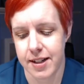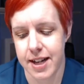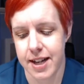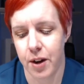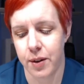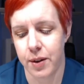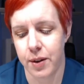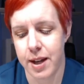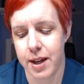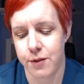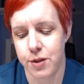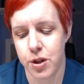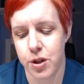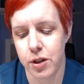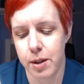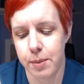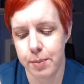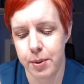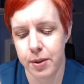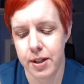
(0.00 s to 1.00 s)
Now, if you
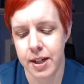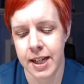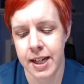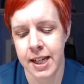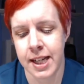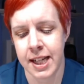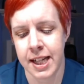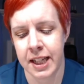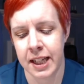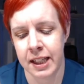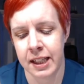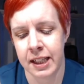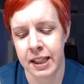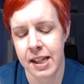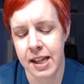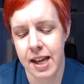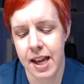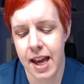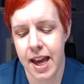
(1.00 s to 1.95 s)
are putting in